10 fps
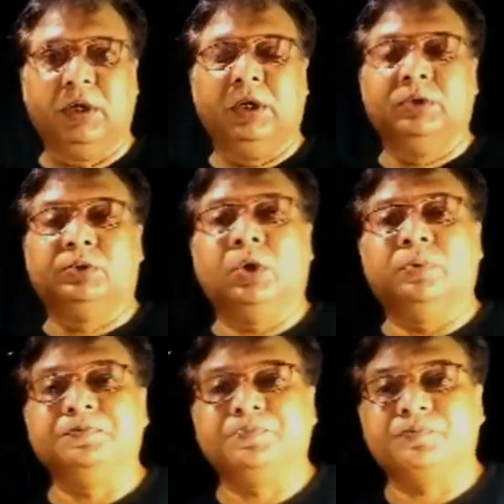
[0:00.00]

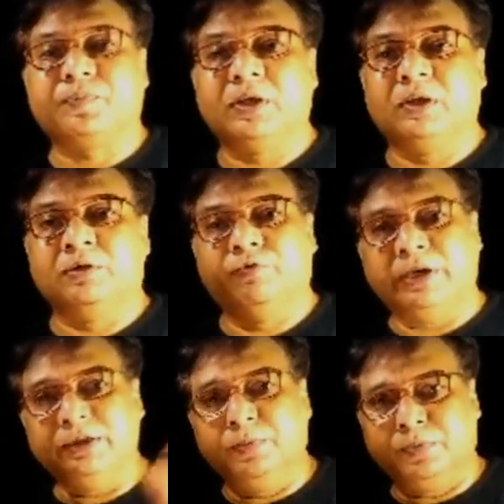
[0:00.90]
So when
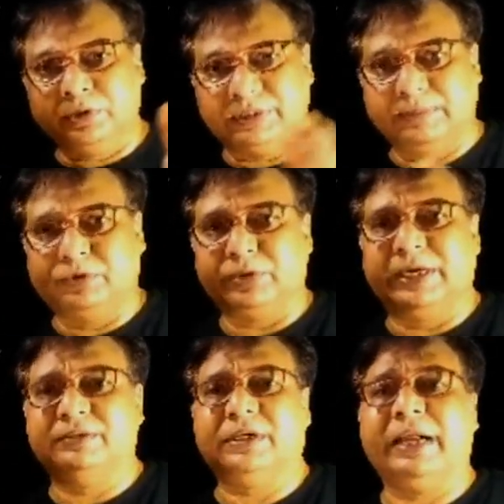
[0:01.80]
you put them
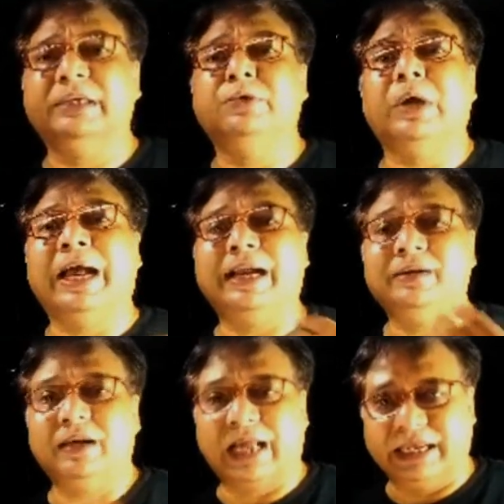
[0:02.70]
together and you add
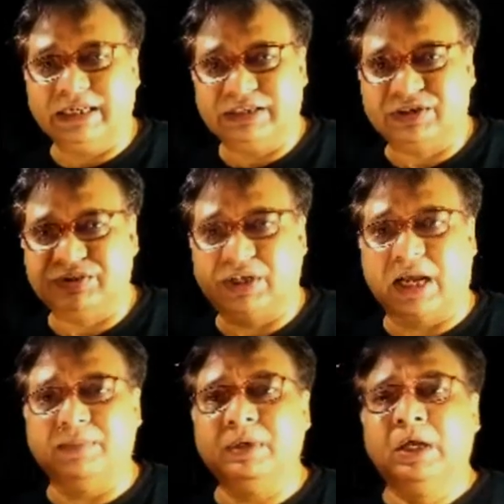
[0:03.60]
ligase
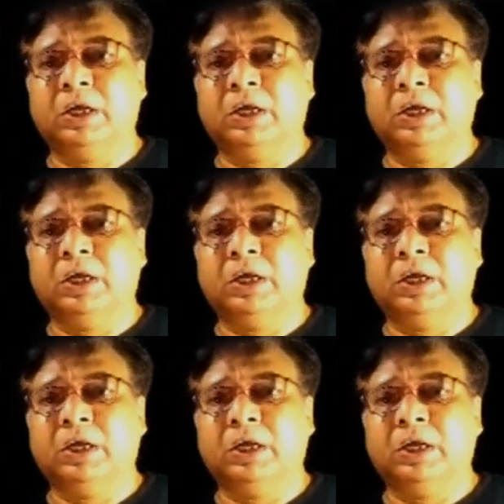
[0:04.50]
enzyme,